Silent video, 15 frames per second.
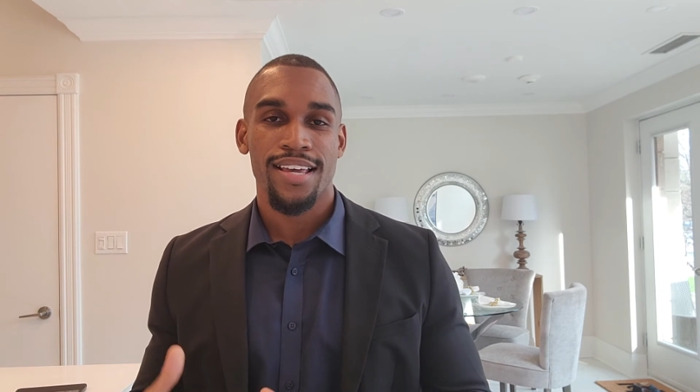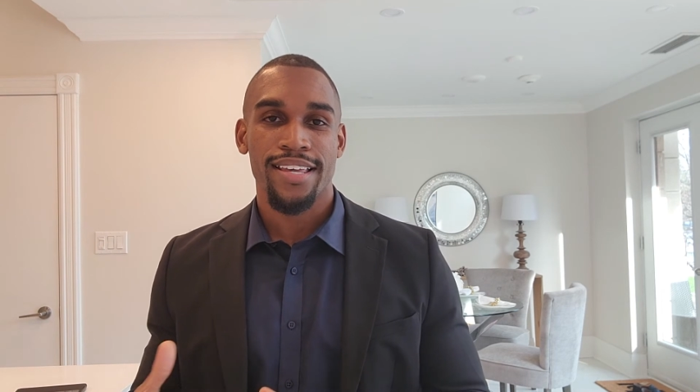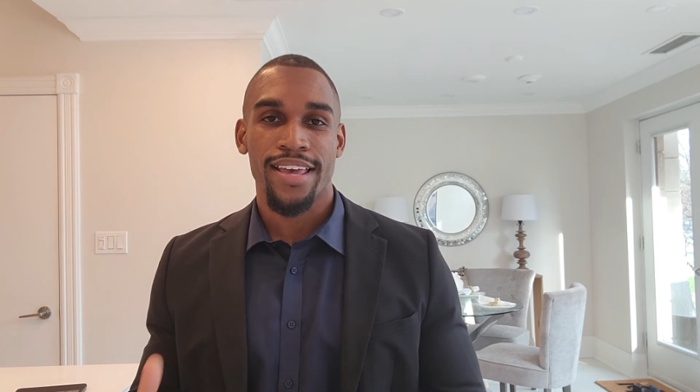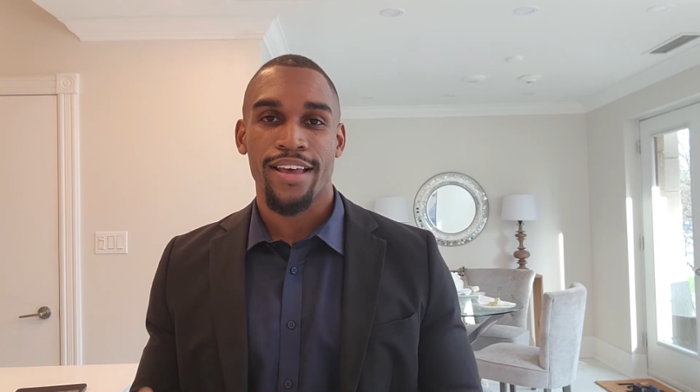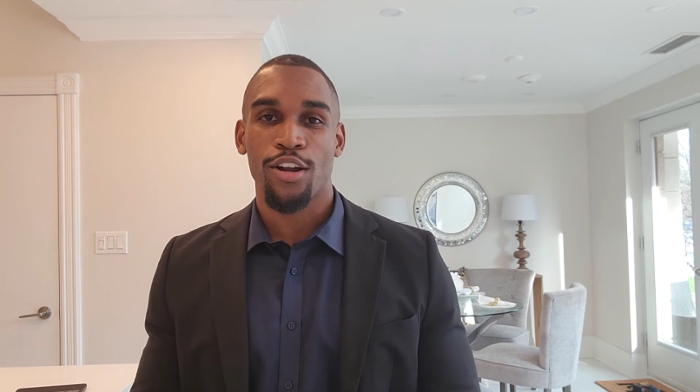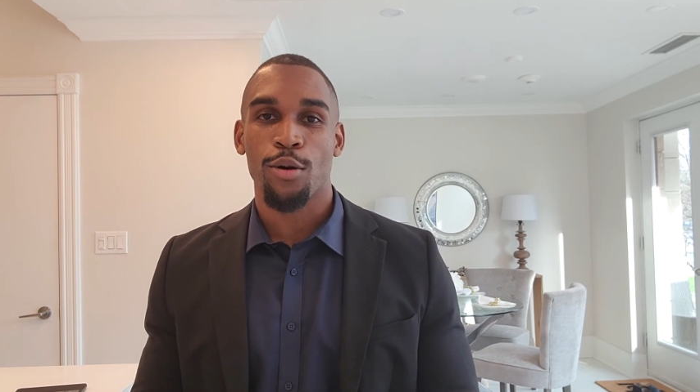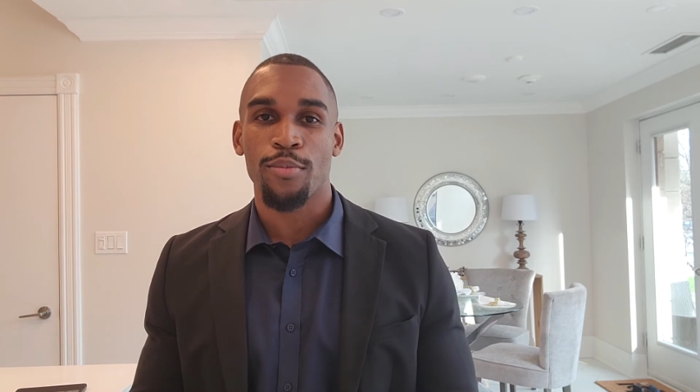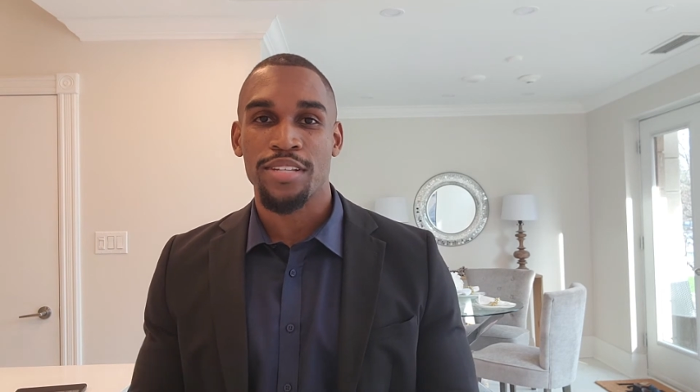
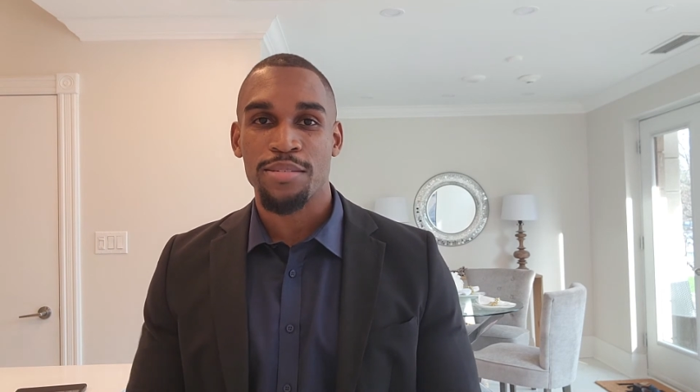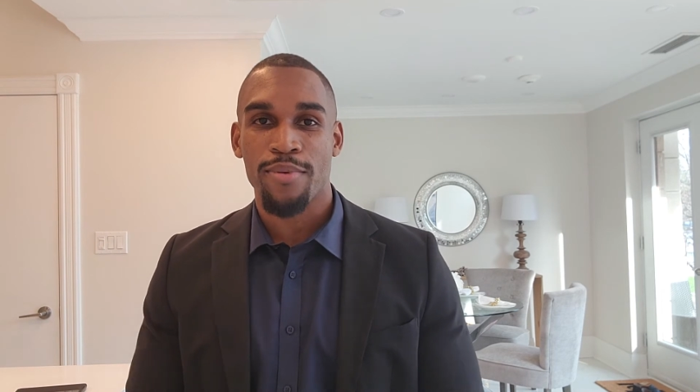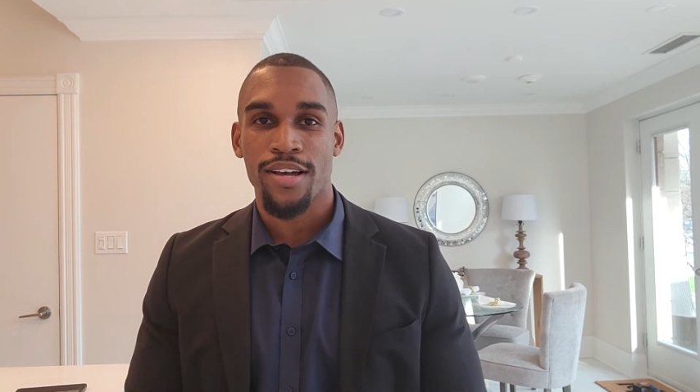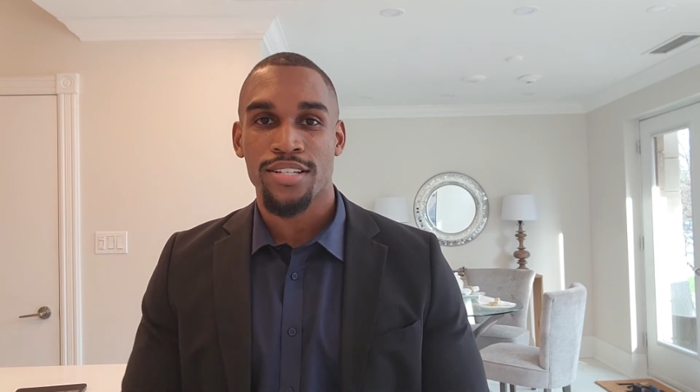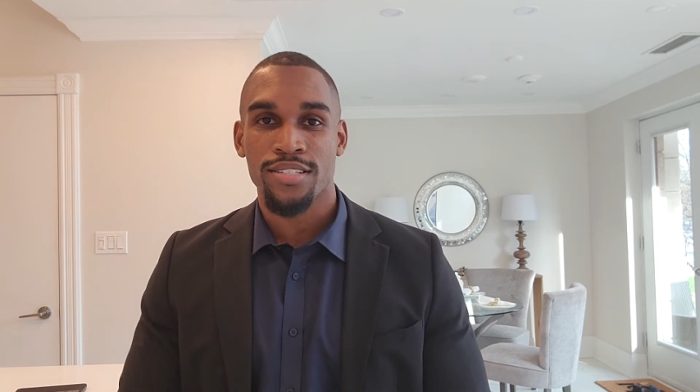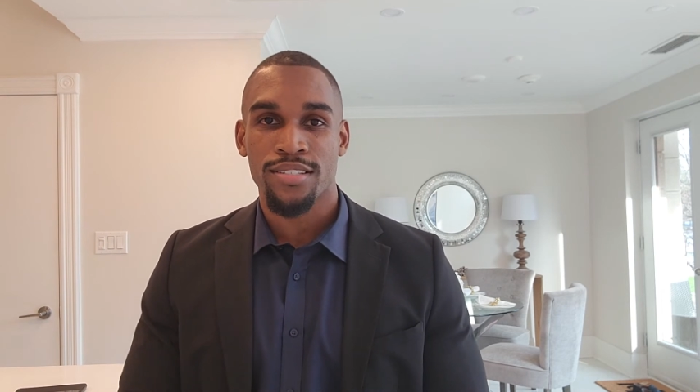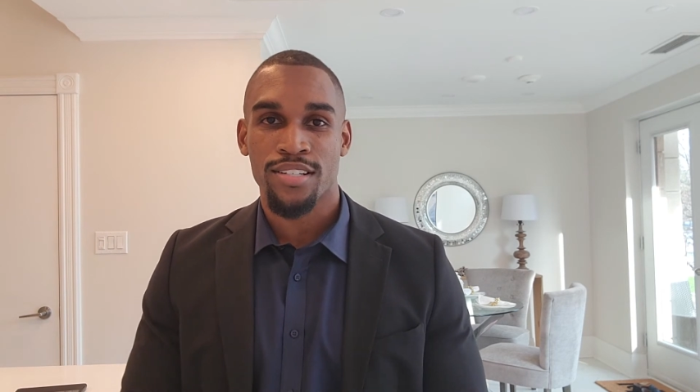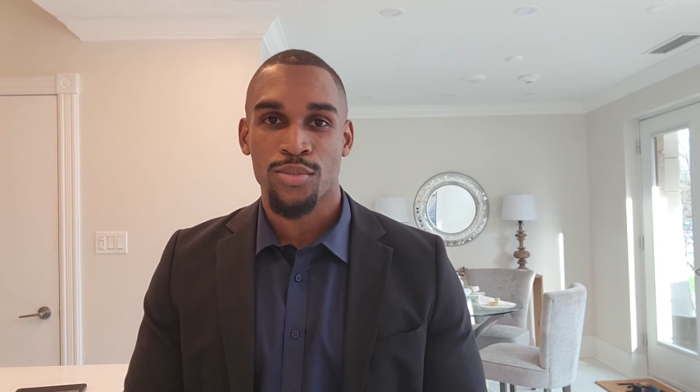get home
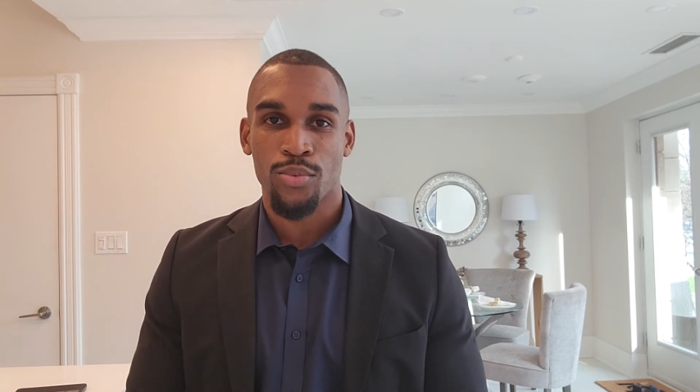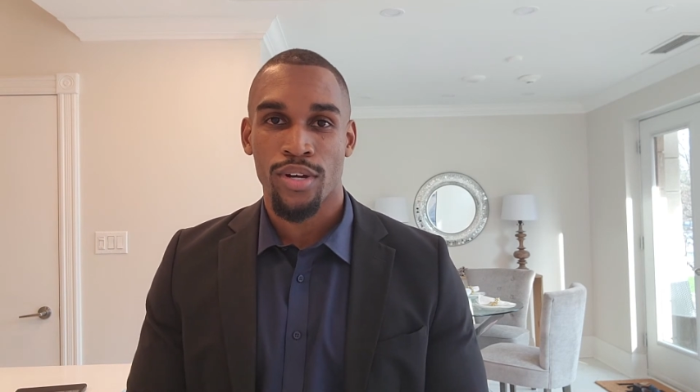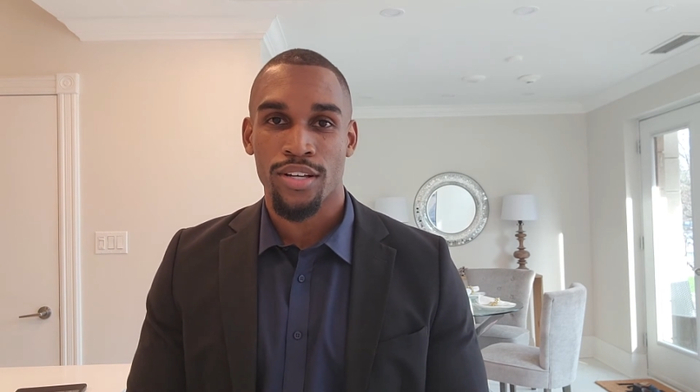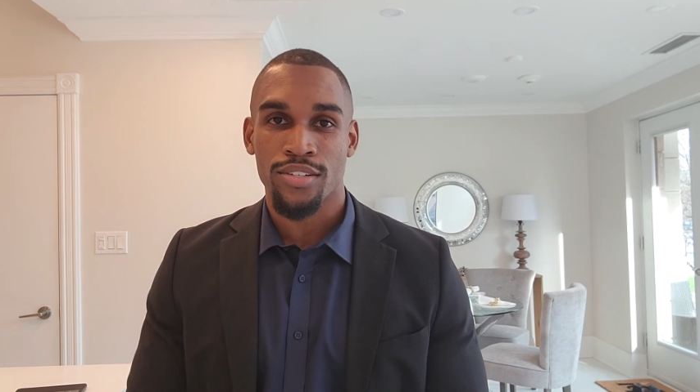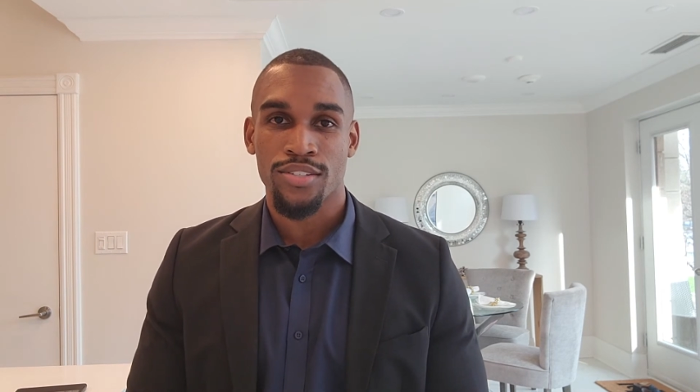inspections as well.